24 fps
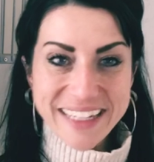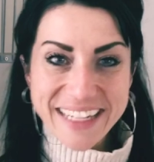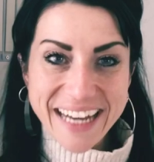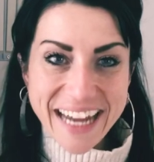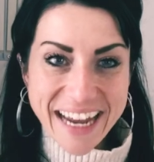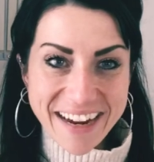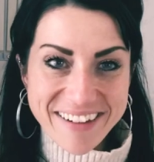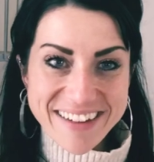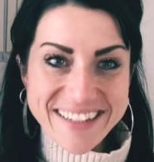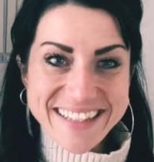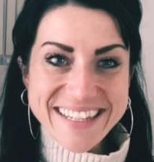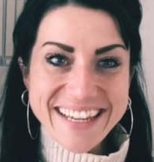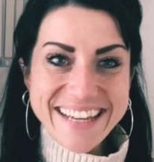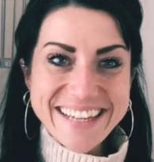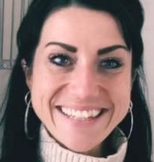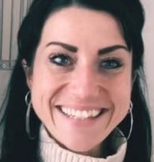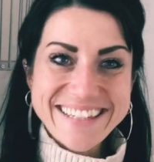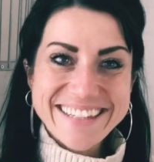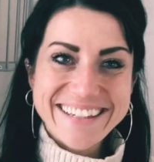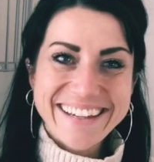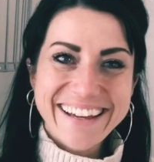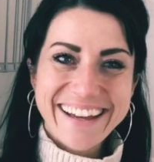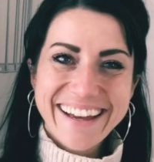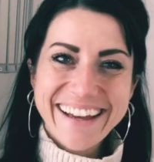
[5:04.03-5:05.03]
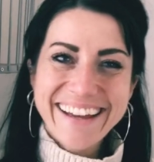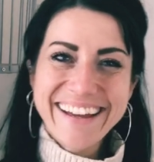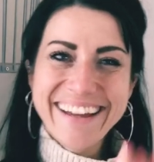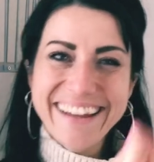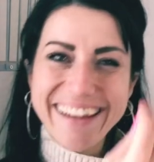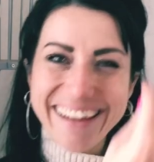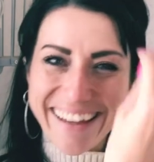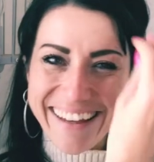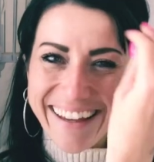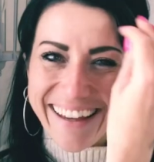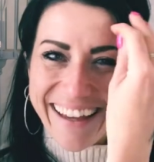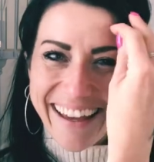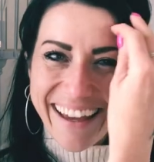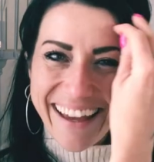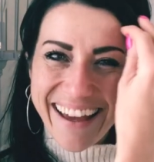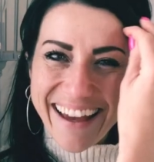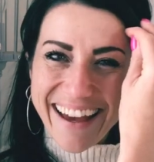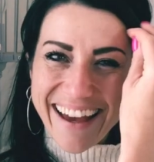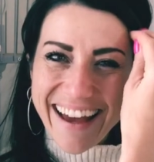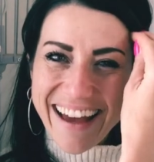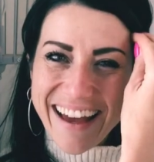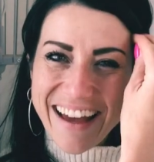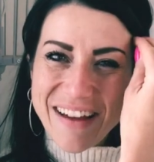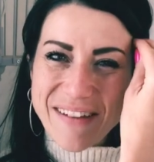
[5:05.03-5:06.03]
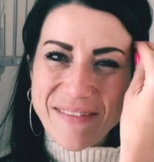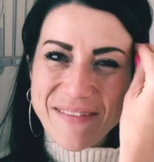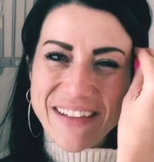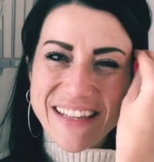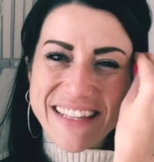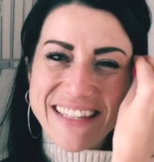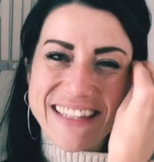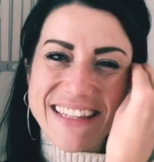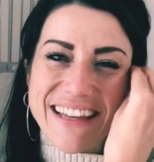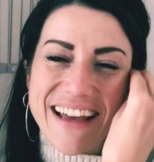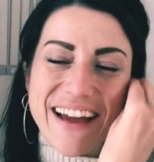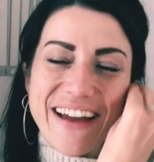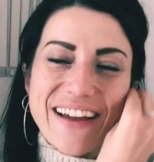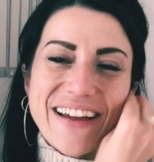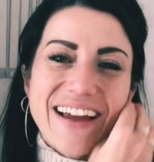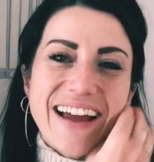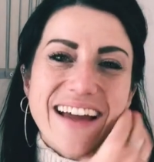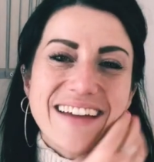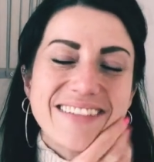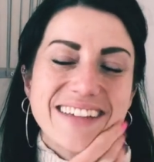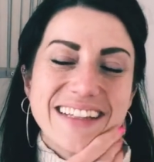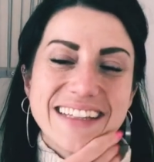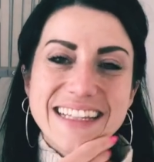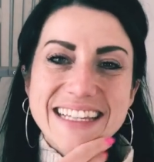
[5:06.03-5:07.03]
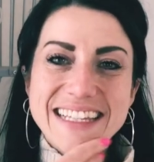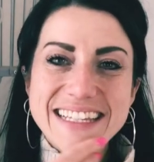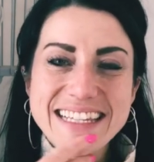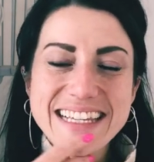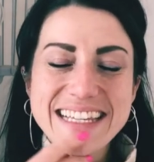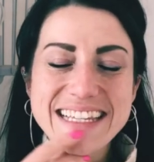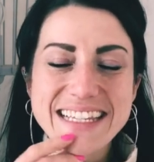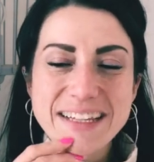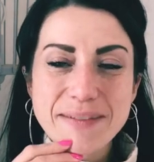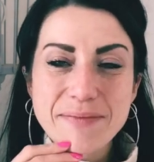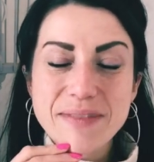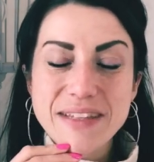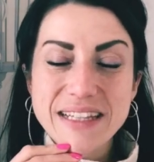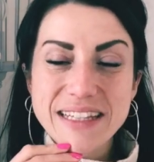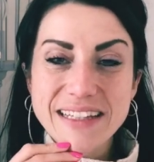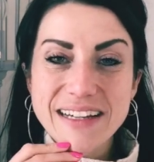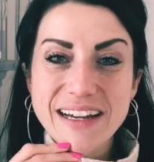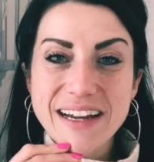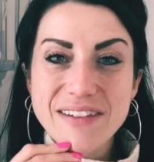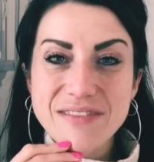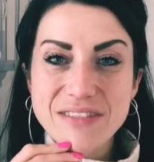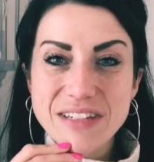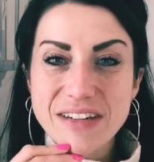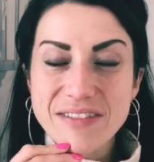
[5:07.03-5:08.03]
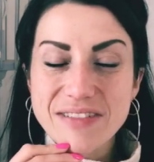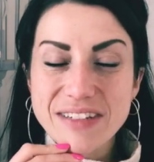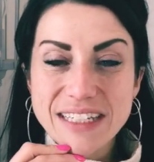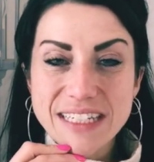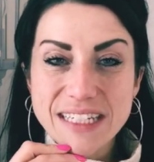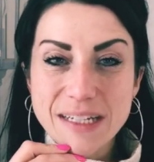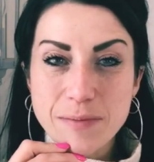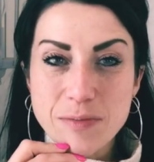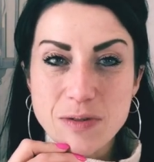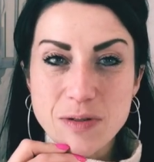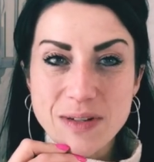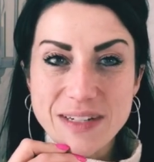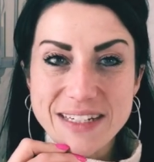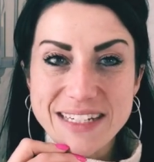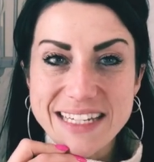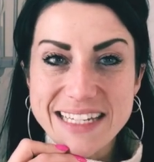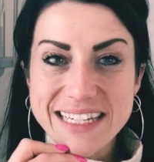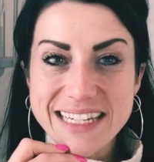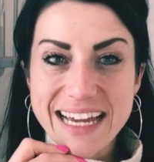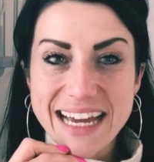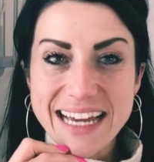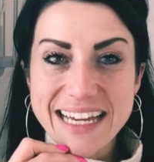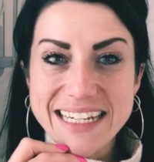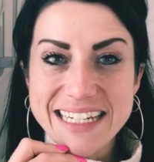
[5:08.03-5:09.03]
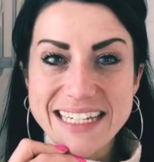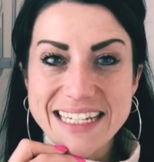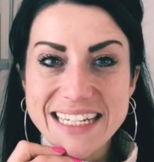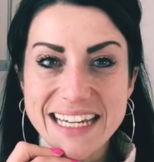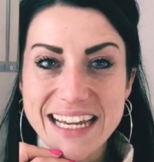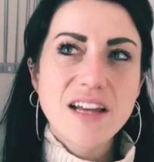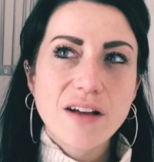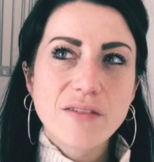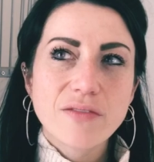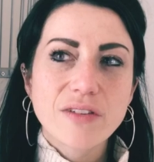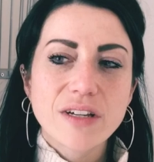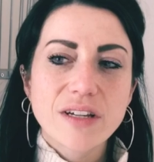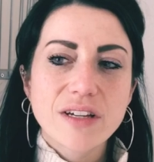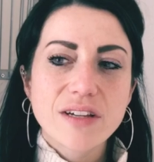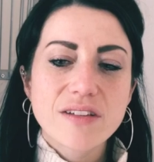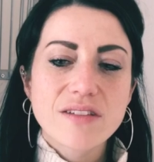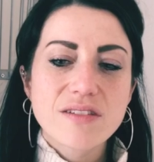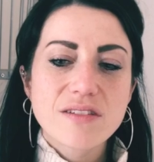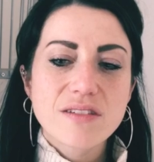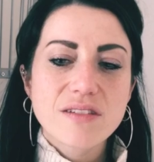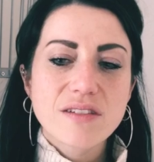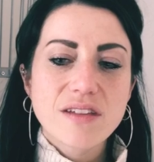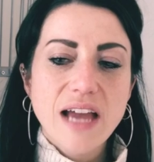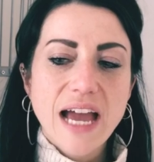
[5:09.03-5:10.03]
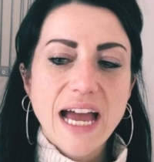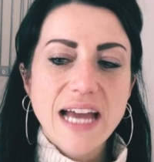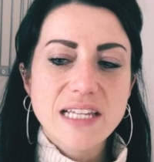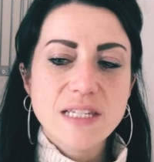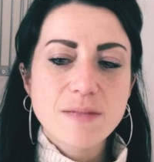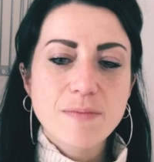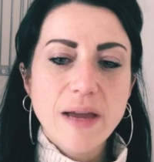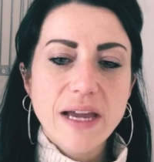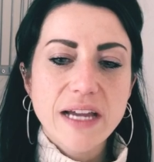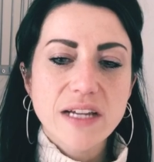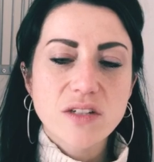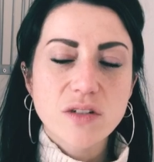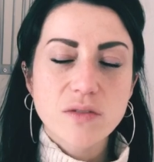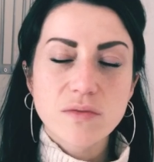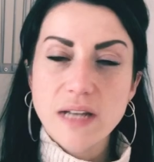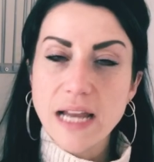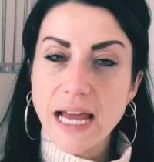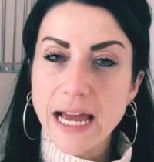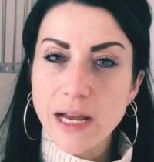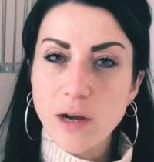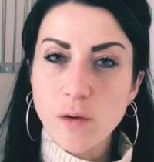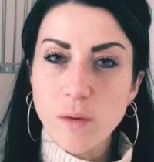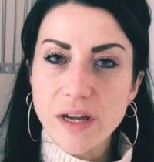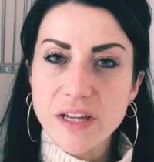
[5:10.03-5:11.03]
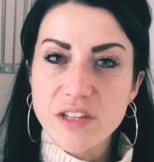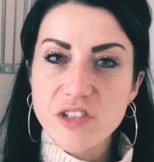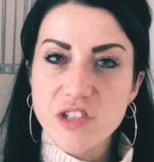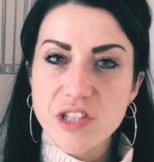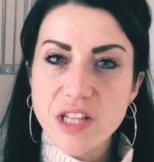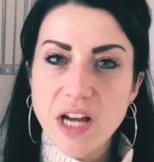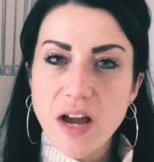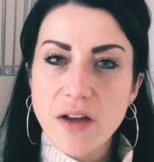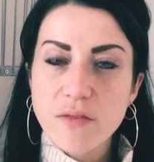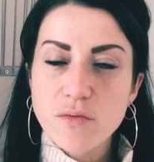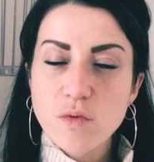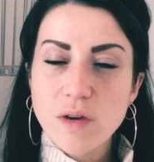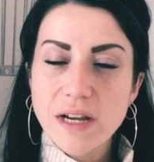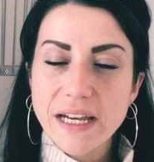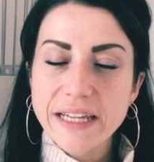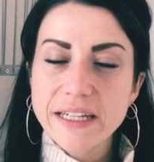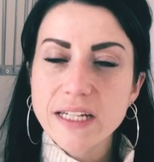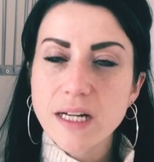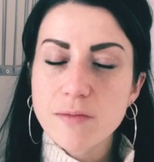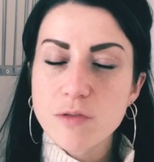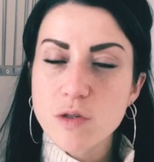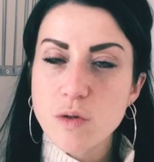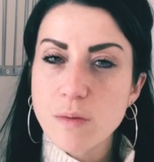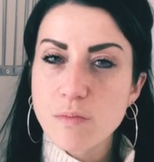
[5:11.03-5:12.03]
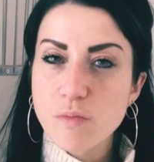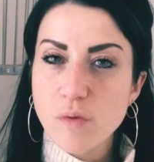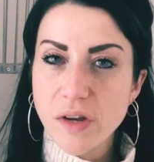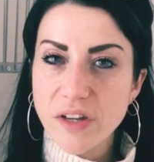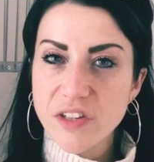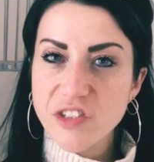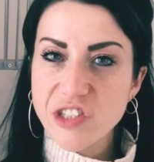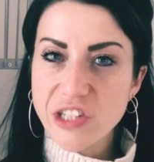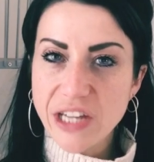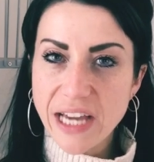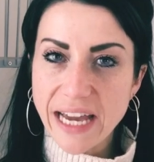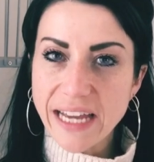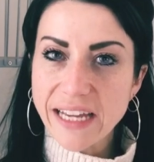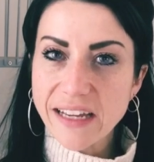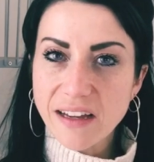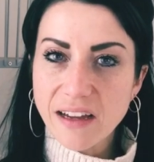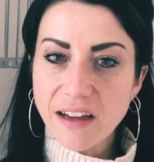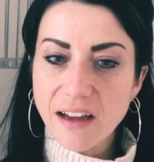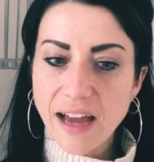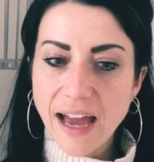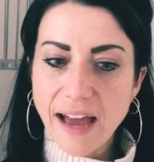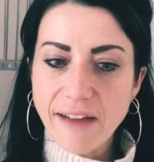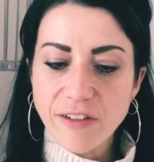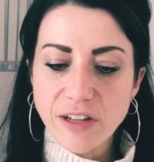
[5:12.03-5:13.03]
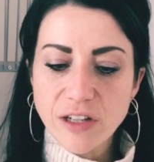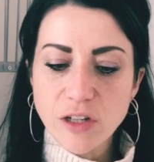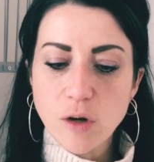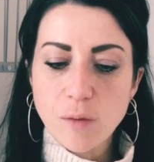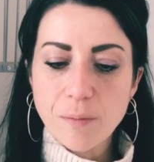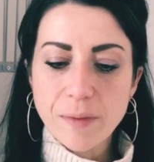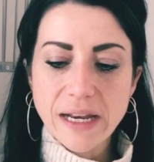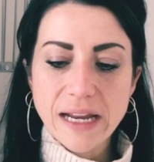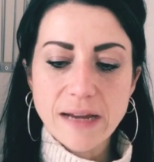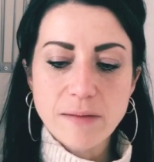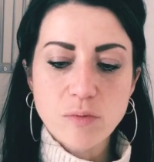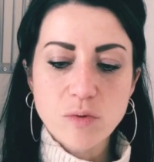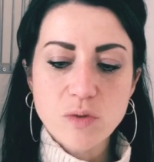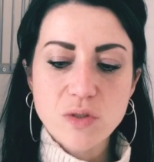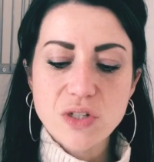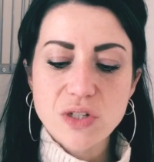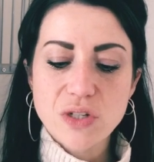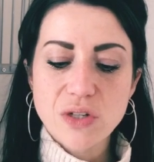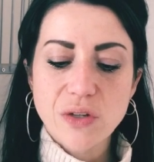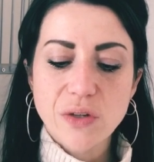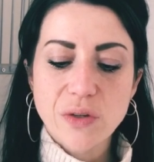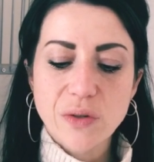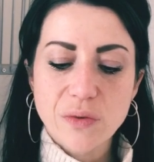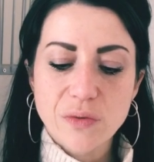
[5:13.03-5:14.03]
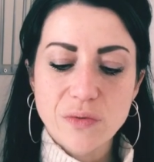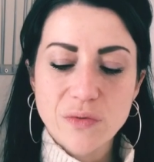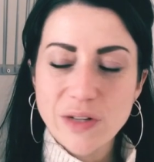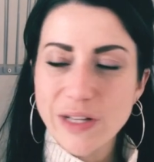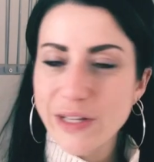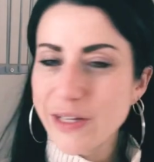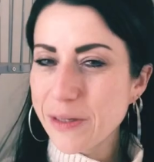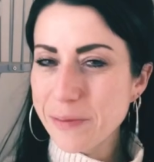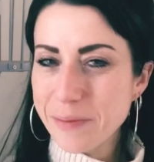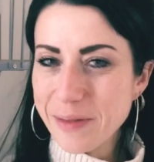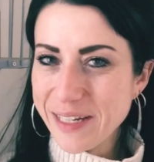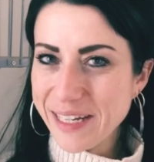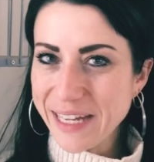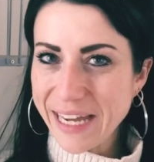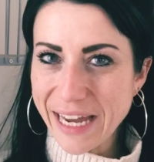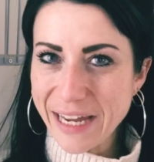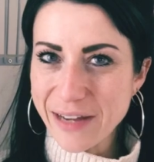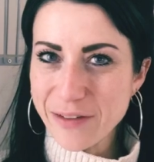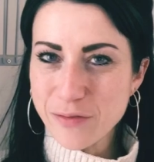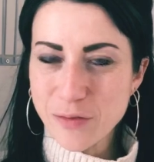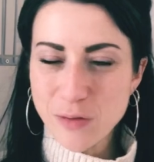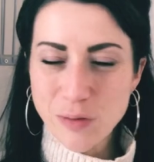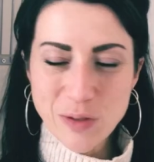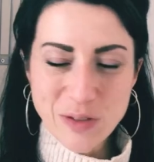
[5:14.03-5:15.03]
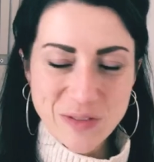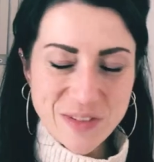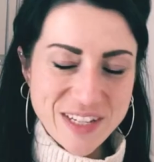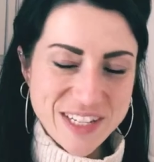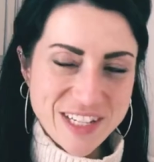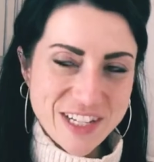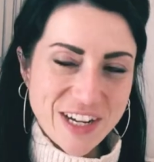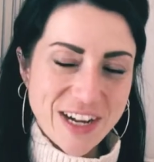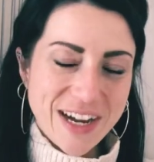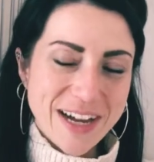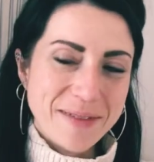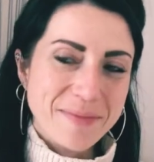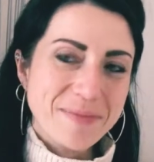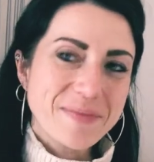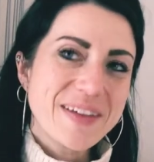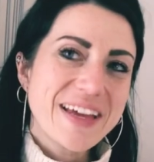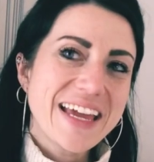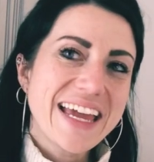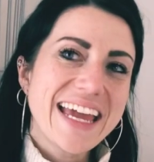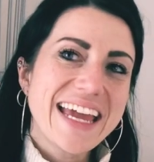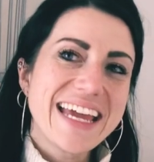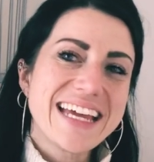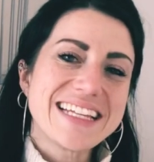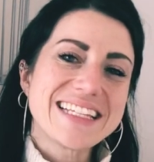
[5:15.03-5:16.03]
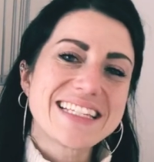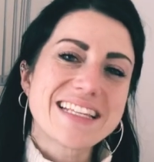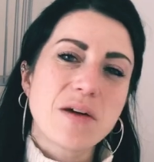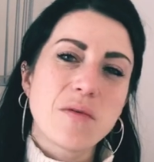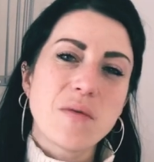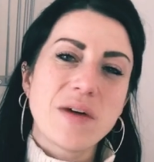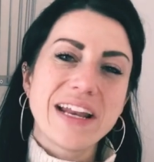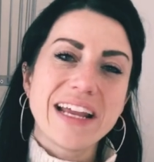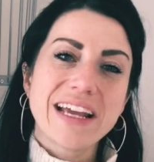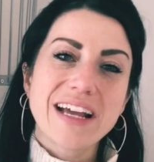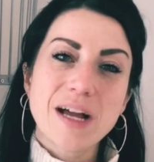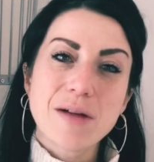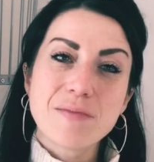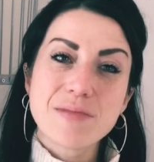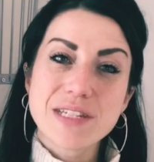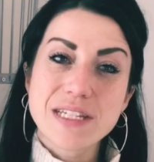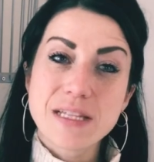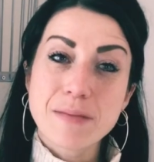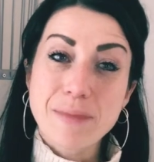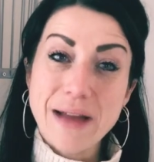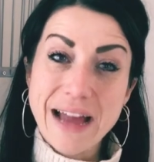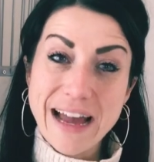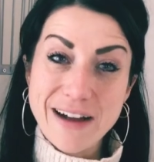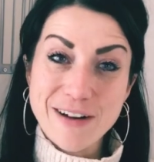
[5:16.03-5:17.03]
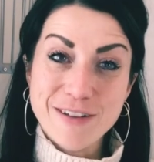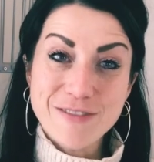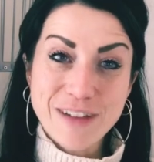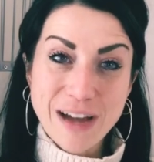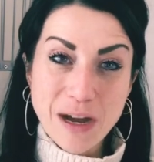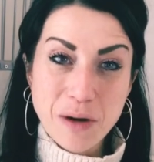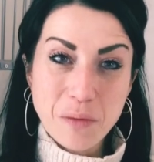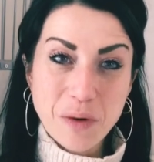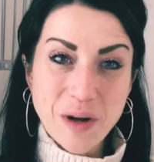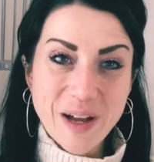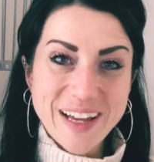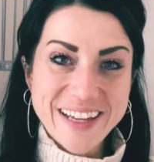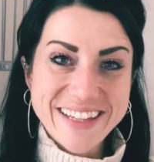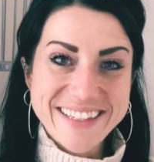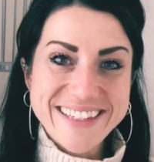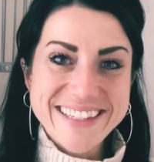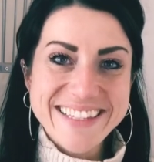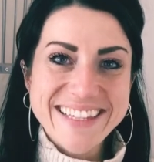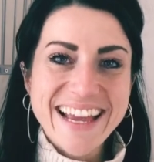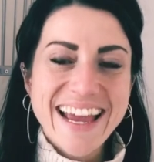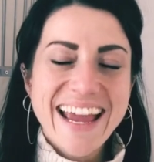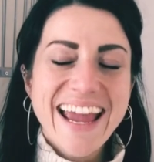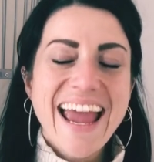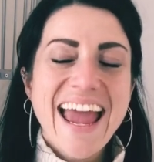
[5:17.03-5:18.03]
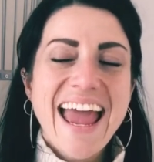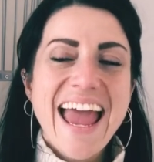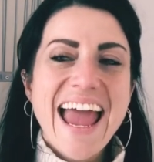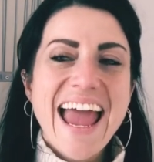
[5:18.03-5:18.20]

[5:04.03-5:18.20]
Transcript: Dick and Harry says. So I think this is something that I've definitely come to understand. Another aspect of language that I've really come to appreciate, having not been able to fully communicate for all of this time, is when it comes to the power of our words.